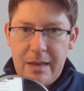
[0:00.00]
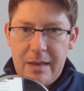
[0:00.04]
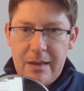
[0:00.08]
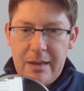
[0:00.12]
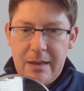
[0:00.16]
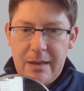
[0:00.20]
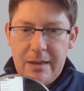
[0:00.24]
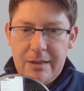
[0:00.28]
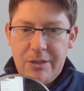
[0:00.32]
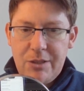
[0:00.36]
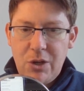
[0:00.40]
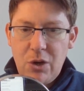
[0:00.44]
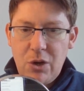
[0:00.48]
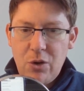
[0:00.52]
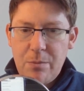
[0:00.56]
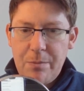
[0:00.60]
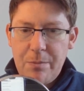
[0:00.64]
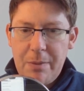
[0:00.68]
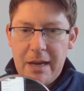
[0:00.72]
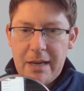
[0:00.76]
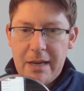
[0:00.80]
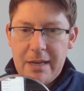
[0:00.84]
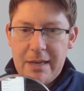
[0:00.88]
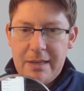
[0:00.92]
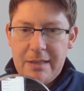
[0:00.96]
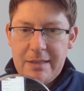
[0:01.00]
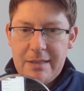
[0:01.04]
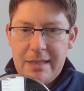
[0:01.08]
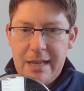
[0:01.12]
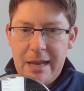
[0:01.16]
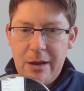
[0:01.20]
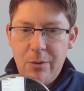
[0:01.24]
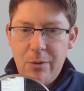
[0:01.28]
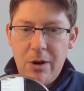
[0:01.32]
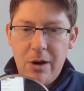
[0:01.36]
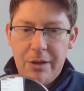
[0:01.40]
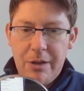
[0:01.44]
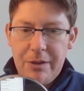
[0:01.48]
And Talkback is
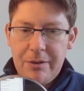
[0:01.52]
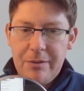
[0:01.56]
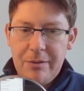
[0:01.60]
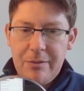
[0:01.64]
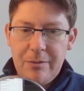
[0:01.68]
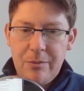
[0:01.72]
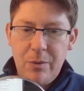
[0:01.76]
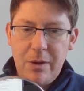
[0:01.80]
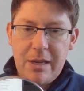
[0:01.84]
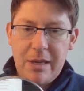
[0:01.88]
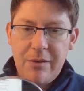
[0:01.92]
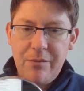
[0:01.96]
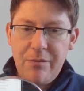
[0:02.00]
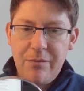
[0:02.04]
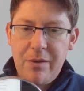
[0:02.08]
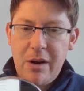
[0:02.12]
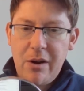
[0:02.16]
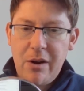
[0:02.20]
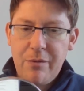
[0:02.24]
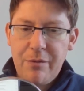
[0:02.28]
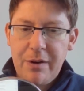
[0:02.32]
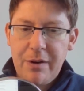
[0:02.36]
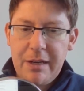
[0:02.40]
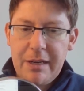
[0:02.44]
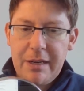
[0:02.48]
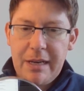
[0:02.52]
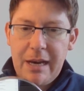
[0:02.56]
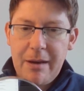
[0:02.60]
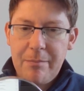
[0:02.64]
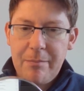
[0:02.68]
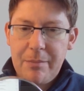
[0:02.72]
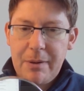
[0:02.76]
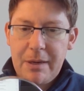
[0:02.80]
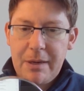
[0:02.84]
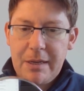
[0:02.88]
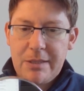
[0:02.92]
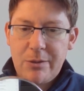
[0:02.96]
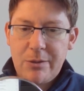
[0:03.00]
now on. We can verify
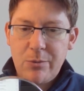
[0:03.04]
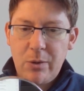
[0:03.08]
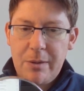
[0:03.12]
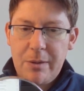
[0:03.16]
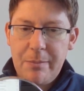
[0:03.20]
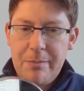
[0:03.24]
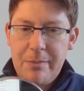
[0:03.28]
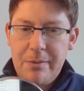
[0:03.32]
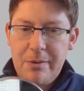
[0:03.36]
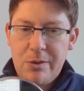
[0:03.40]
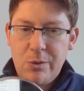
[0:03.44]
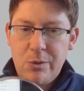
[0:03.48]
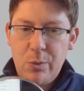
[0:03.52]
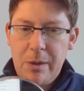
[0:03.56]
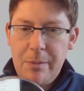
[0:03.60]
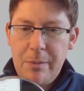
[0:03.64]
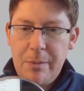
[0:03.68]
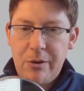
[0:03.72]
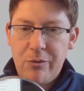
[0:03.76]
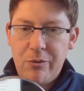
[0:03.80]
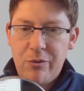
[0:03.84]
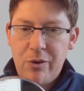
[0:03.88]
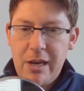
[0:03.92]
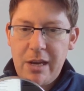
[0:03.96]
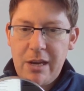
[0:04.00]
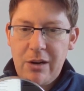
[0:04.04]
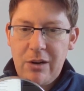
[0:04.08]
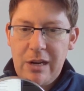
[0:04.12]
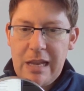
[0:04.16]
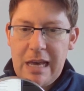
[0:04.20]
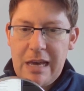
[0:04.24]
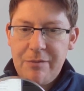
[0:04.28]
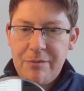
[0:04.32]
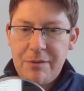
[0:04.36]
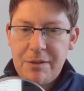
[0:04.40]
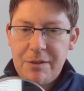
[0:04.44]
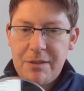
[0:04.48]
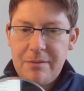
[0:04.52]
that by sweeping right or
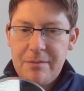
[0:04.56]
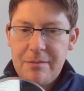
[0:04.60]
left.